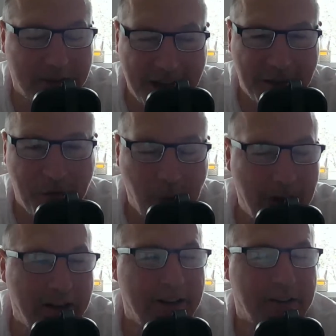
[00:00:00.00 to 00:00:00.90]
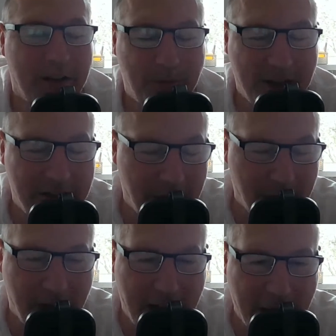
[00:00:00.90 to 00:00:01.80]
get the win, and it's going to be
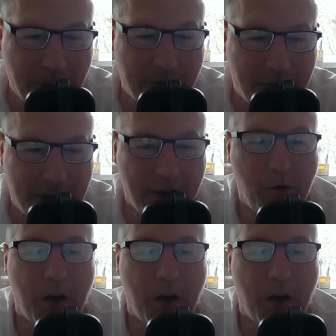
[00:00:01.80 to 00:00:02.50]
another happy video,